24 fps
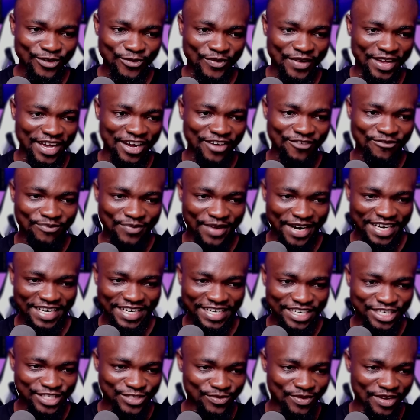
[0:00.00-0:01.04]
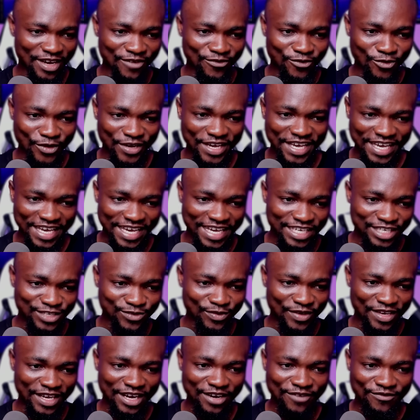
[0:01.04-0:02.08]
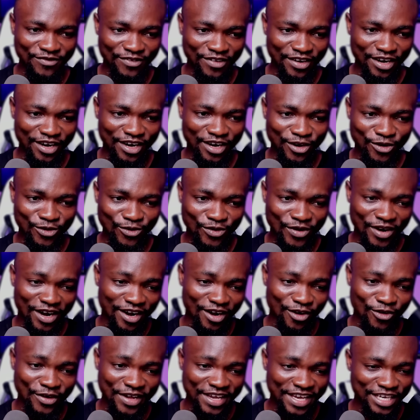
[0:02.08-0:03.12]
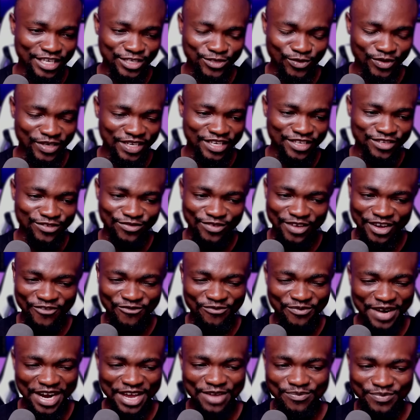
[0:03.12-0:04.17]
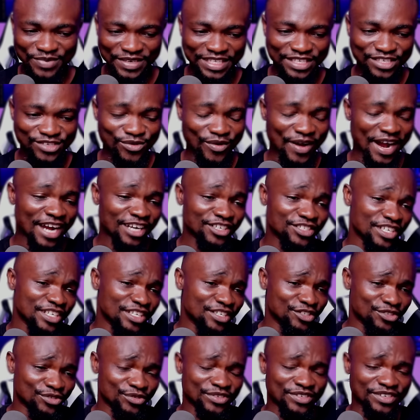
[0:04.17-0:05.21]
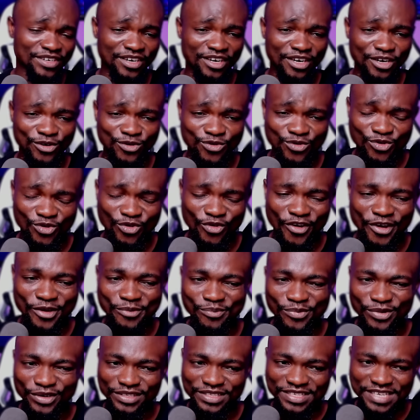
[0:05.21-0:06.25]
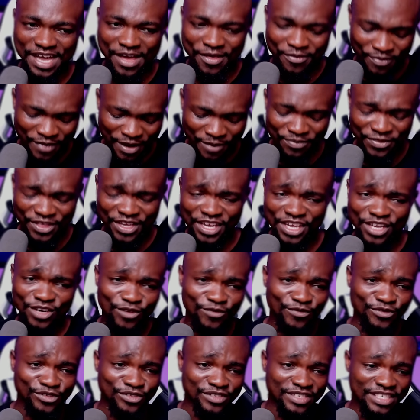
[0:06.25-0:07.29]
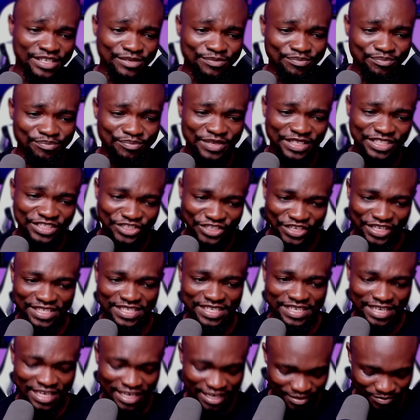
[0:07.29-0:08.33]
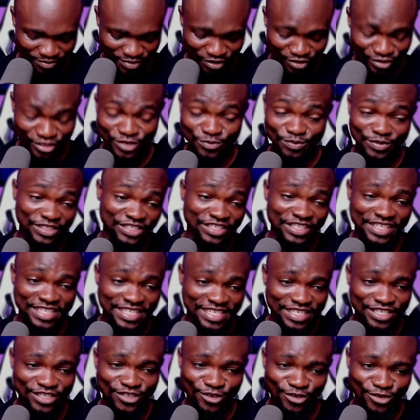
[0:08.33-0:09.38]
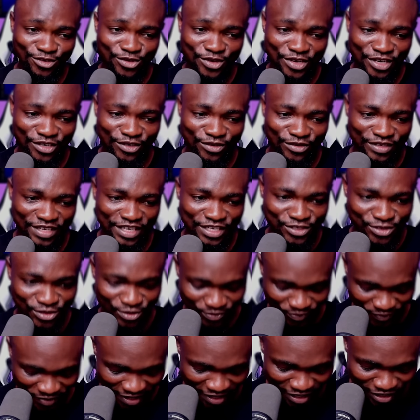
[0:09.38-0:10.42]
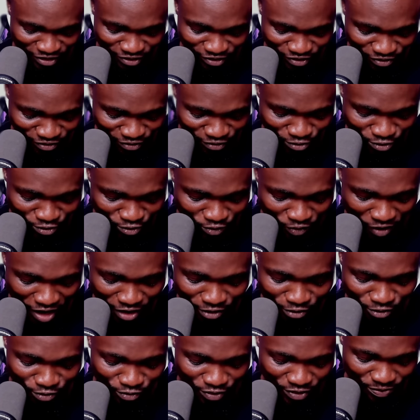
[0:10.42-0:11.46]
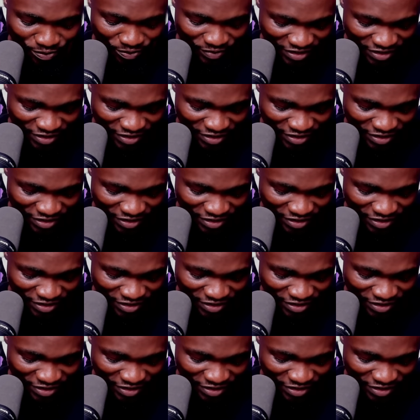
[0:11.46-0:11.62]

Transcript: we have Binance, we have OKS, we have OKS wallets, we have Bybit. So I actually use KuCoin, but I'm thinking of using BitGet because BitGet is also included. So I can go along with